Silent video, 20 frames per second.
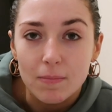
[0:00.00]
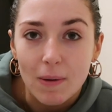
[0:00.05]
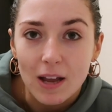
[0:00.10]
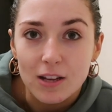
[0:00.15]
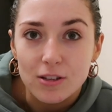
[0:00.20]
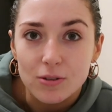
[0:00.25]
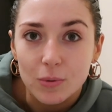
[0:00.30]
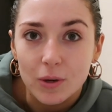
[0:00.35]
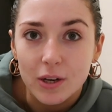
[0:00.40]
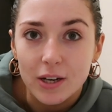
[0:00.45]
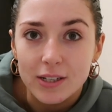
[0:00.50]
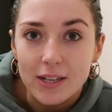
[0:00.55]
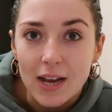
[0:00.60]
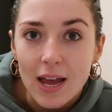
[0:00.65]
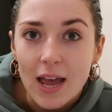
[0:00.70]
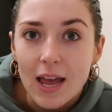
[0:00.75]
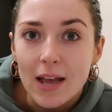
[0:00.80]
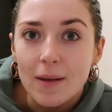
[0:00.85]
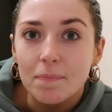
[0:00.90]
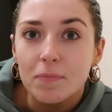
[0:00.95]
the password
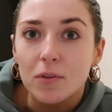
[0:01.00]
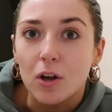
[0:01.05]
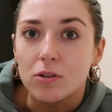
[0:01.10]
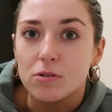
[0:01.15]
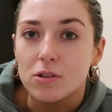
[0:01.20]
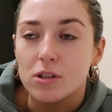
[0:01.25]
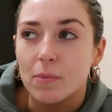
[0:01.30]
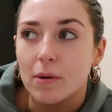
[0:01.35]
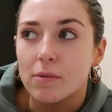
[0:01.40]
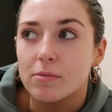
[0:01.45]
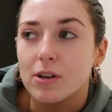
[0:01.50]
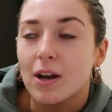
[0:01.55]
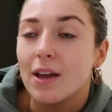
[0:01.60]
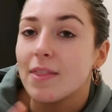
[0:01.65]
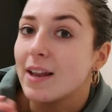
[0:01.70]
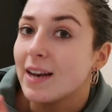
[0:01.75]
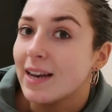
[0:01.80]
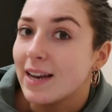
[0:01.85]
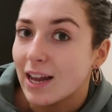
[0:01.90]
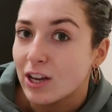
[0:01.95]
onto the website
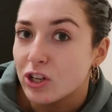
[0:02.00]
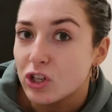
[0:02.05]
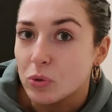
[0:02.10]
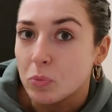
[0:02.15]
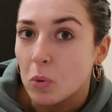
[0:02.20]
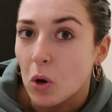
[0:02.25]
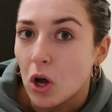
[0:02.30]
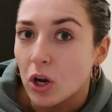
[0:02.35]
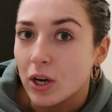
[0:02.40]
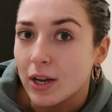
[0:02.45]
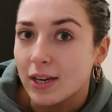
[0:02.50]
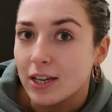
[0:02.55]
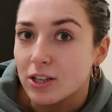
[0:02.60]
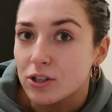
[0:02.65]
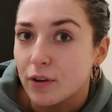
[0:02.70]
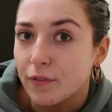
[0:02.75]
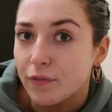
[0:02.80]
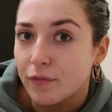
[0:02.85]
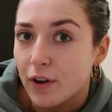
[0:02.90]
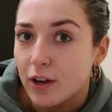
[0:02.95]
and then it lets you on, and it's
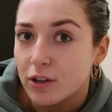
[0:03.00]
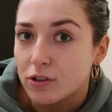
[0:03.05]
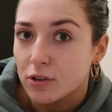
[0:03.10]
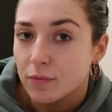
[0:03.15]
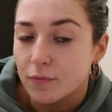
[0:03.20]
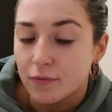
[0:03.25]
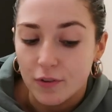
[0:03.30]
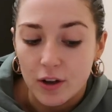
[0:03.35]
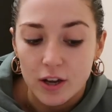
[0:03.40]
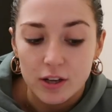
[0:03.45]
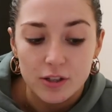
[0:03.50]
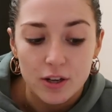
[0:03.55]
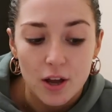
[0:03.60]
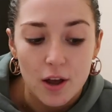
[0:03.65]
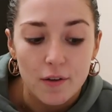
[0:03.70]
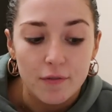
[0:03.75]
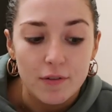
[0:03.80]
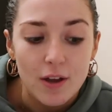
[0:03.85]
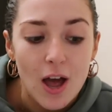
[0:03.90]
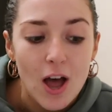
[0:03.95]
like first come first
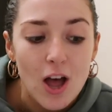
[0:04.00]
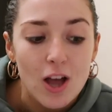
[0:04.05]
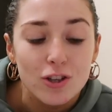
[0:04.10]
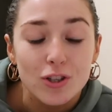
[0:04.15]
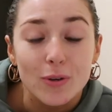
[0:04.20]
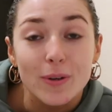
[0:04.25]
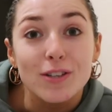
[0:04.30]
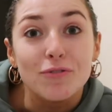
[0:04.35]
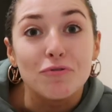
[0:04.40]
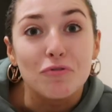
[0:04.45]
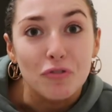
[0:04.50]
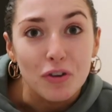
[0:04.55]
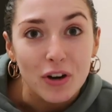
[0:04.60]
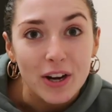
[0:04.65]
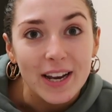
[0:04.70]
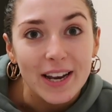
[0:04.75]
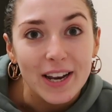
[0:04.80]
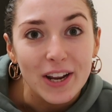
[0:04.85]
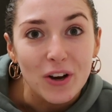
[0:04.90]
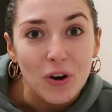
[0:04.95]
serve. So it's
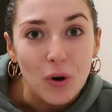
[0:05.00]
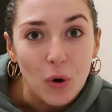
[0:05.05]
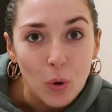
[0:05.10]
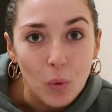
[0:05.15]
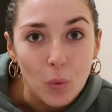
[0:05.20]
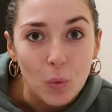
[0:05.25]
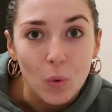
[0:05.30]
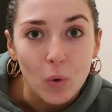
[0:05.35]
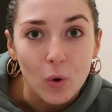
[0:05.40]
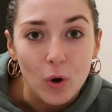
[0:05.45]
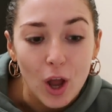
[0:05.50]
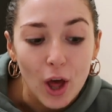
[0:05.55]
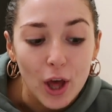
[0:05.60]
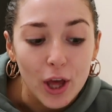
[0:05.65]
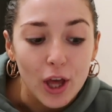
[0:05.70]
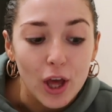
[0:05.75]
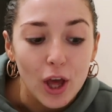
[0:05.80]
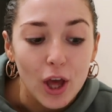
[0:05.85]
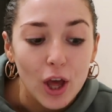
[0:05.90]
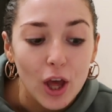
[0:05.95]
really cool.
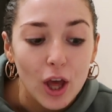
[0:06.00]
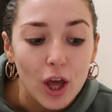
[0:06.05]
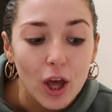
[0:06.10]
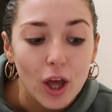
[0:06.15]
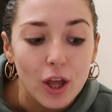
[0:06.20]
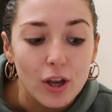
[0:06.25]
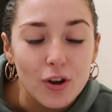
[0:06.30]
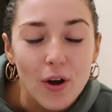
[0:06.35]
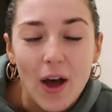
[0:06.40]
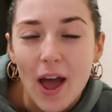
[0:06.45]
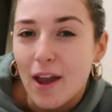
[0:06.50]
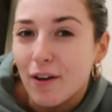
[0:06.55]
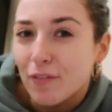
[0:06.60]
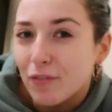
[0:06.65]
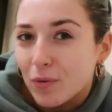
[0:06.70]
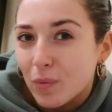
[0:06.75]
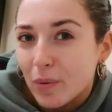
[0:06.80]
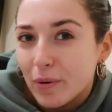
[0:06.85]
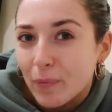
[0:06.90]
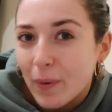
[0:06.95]
Like, not
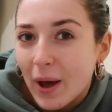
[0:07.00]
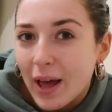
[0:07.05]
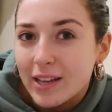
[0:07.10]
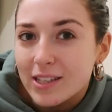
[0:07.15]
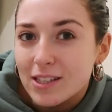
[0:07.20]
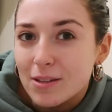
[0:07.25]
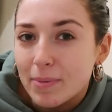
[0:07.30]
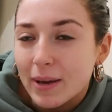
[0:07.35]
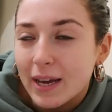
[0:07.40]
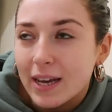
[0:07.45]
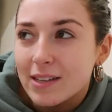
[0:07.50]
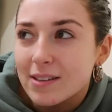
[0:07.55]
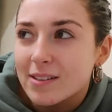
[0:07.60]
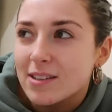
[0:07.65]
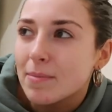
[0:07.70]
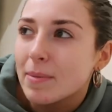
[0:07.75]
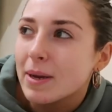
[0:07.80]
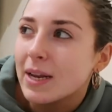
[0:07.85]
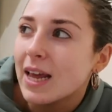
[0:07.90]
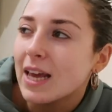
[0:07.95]
everyone wears the pieces.
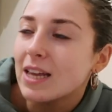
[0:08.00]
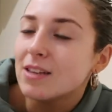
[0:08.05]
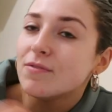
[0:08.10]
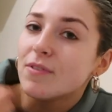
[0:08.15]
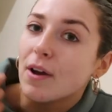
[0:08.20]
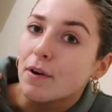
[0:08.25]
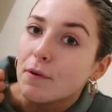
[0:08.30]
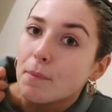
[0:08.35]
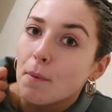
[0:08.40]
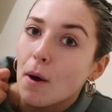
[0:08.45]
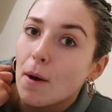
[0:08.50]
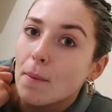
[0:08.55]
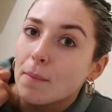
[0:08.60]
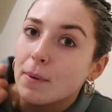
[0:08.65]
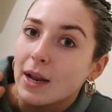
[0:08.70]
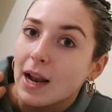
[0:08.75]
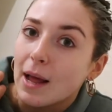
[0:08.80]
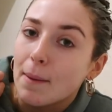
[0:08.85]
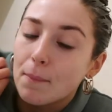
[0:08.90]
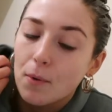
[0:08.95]
I mean, it is very
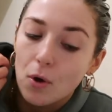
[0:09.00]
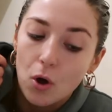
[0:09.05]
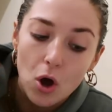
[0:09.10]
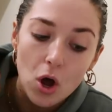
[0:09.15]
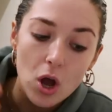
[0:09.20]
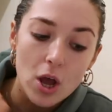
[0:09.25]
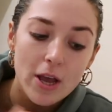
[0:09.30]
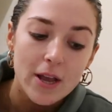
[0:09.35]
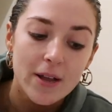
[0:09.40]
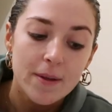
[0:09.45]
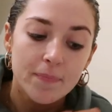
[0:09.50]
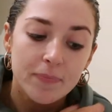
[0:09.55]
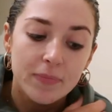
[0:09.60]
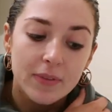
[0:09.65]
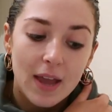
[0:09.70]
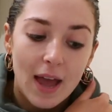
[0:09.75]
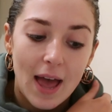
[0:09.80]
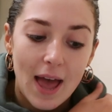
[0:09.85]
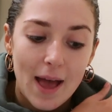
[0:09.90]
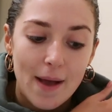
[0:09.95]
popular, but
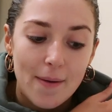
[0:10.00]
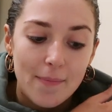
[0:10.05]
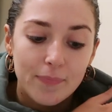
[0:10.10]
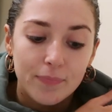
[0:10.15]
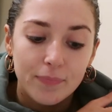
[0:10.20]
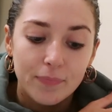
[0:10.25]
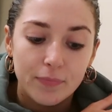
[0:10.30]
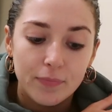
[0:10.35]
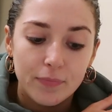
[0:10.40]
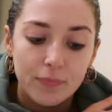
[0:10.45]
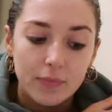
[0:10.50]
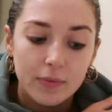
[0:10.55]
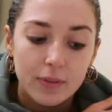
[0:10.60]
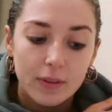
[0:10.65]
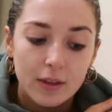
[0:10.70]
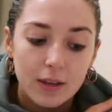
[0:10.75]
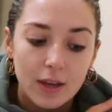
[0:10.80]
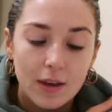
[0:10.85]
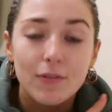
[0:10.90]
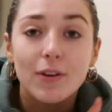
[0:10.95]

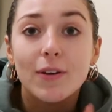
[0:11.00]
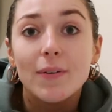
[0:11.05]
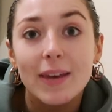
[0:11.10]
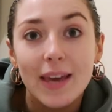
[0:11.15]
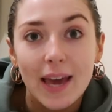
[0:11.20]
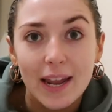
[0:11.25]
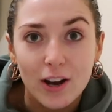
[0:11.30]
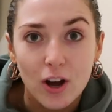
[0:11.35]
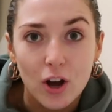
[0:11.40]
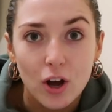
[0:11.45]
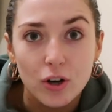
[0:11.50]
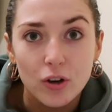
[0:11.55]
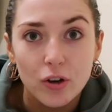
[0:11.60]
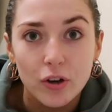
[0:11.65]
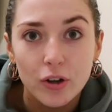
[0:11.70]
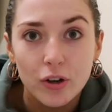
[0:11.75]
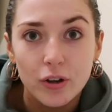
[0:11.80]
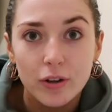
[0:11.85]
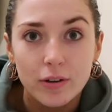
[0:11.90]
if you can get on,